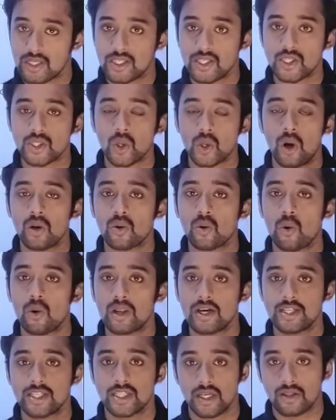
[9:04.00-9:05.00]
this is called
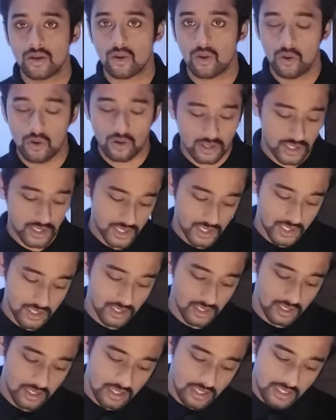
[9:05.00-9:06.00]
collision course.
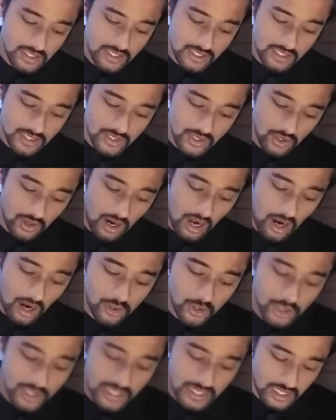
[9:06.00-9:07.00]
So how
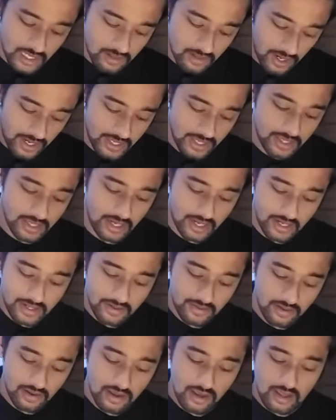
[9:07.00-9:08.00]
to determine that?
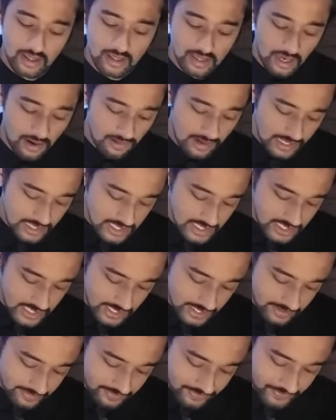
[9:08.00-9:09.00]
Now let's
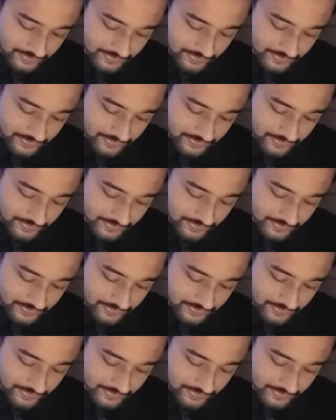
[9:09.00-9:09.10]
say